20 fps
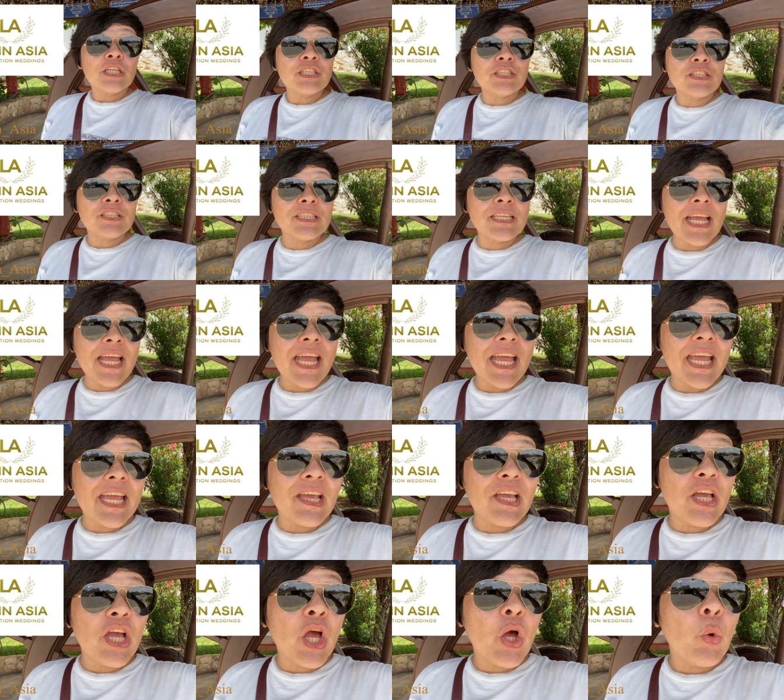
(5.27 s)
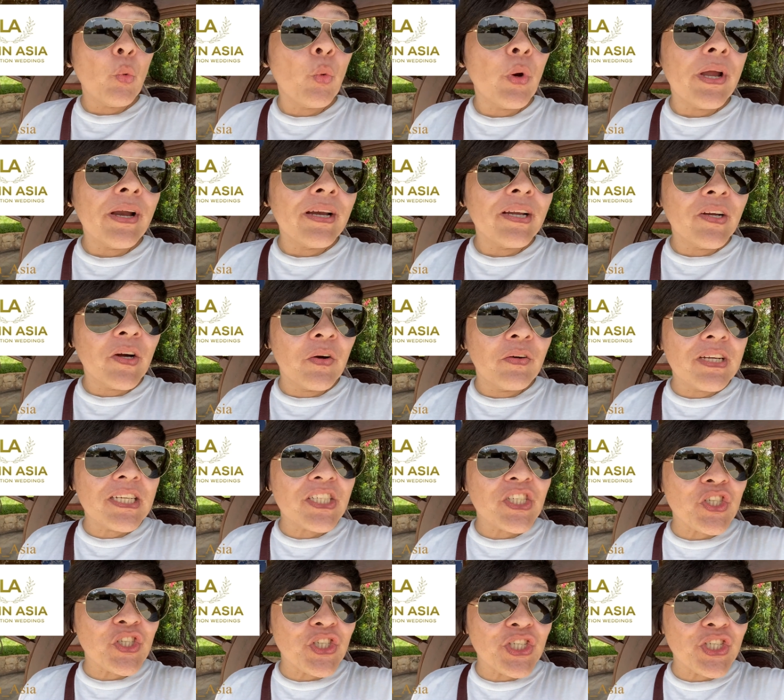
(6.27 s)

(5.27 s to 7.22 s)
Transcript: Today we are going to